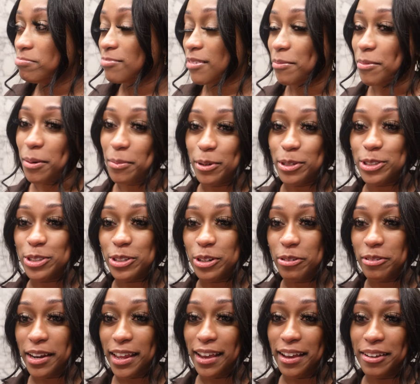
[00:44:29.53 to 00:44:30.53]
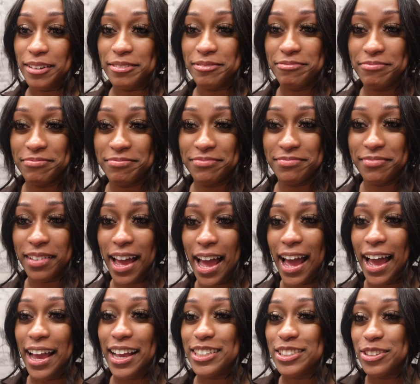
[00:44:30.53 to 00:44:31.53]
I'm emotional now my
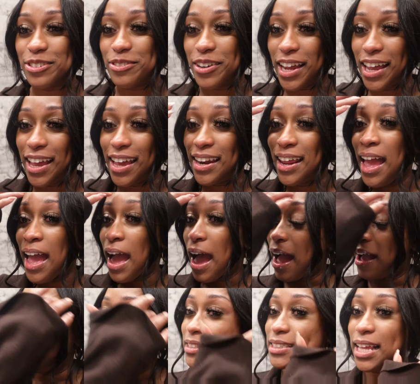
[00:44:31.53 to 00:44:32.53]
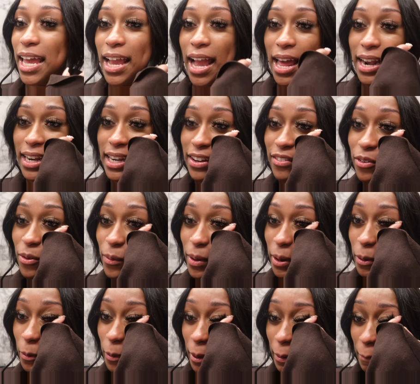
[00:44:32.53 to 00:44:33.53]
eyes are red. I was like, I didn't even want
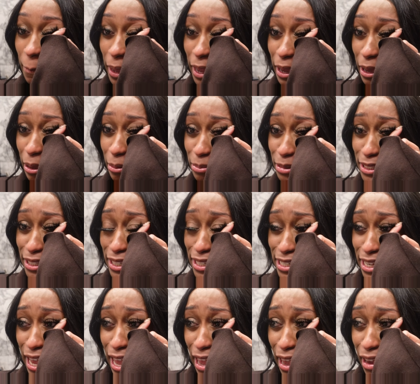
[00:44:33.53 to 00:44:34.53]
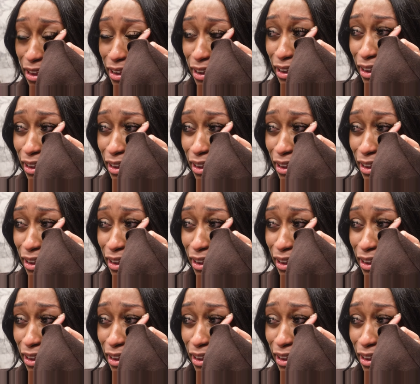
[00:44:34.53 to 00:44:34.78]
to wear makeup today.